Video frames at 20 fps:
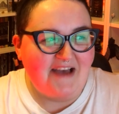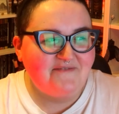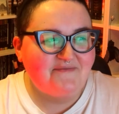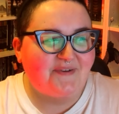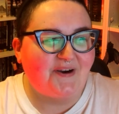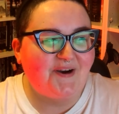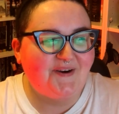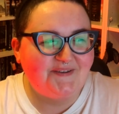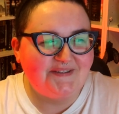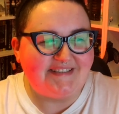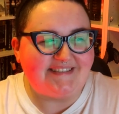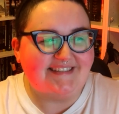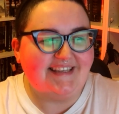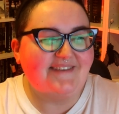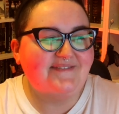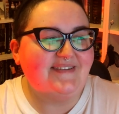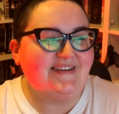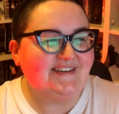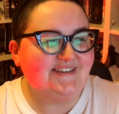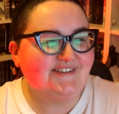post
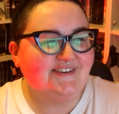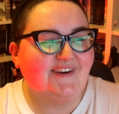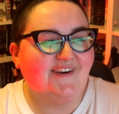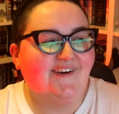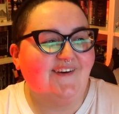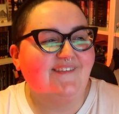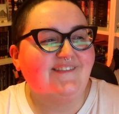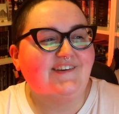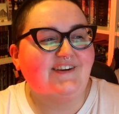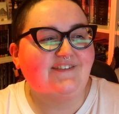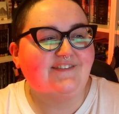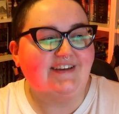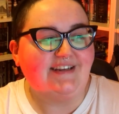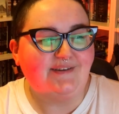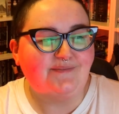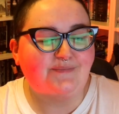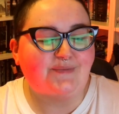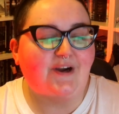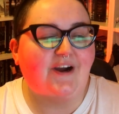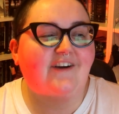a picture of your
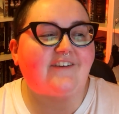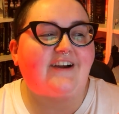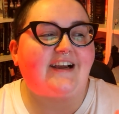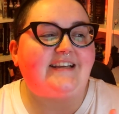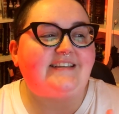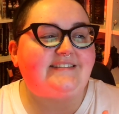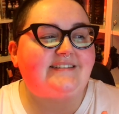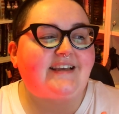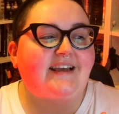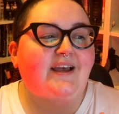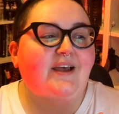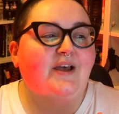reading progress,